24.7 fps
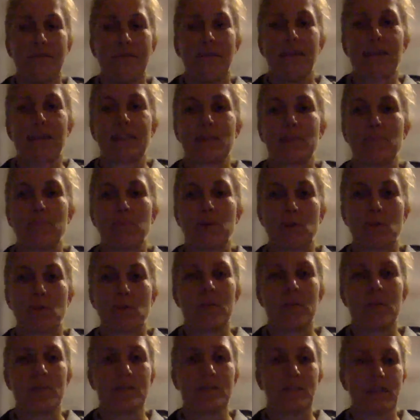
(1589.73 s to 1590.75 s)

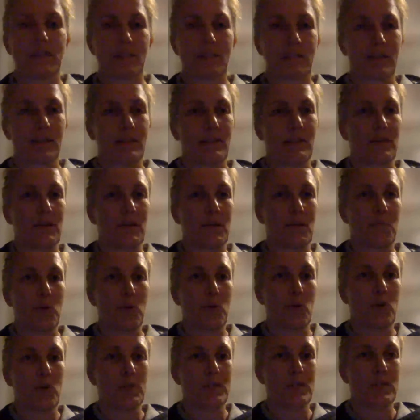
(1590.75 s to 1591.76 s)
experience that the
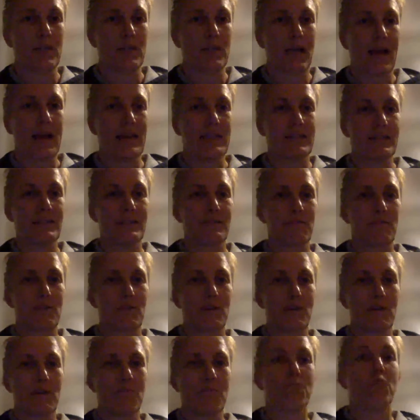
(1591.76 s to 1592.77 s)
person has
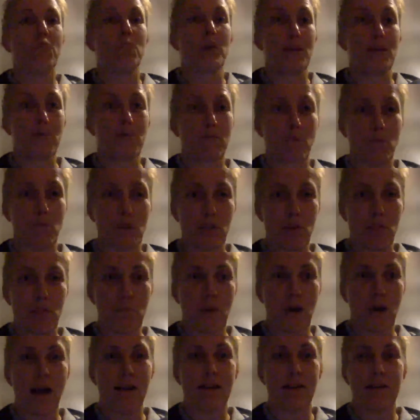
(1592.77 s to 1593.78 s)
from even when you're
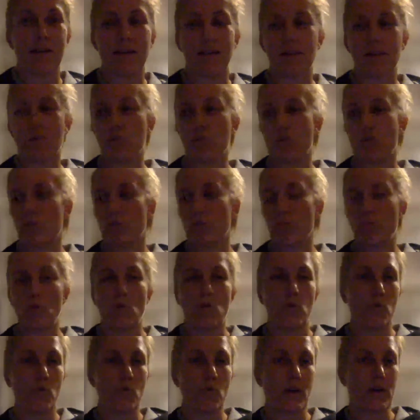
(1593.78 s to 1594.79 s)
marketing to them
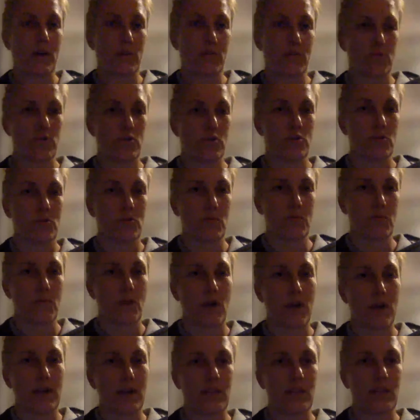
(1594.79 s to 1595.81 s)
all the way through to
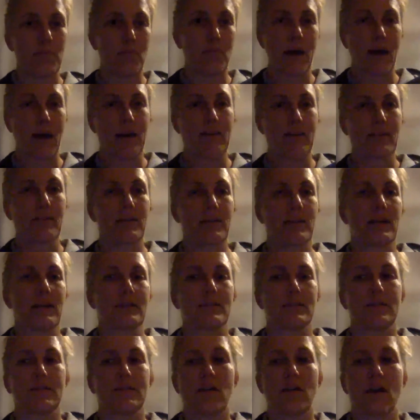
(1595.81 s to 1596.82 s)
inviting them back the
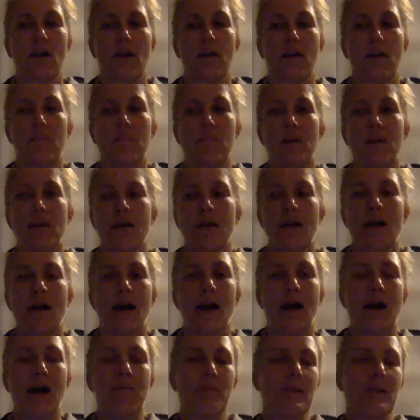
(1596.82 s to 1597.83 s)
next time.
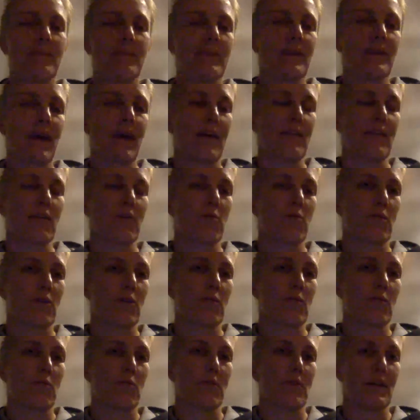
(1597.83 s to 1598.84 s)
And the other
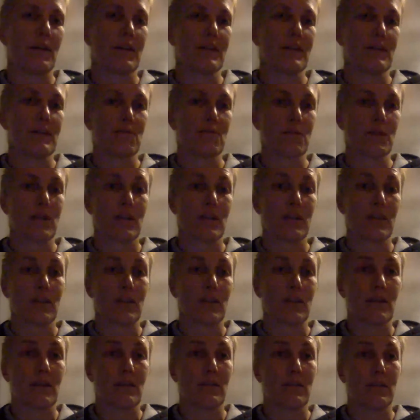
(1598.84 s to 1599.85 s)
critical thing is really
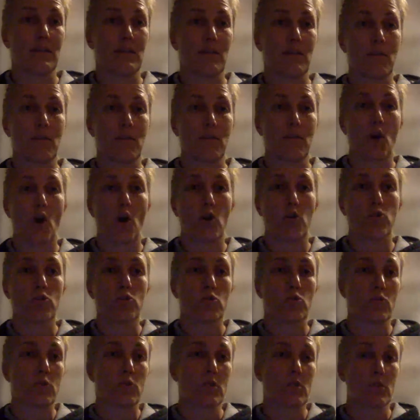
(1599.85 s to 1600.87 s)
the
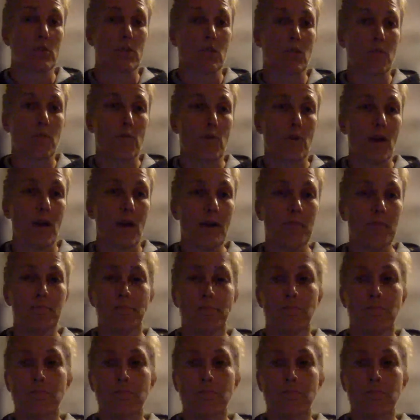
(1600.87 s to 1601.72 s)
coach or the deliverer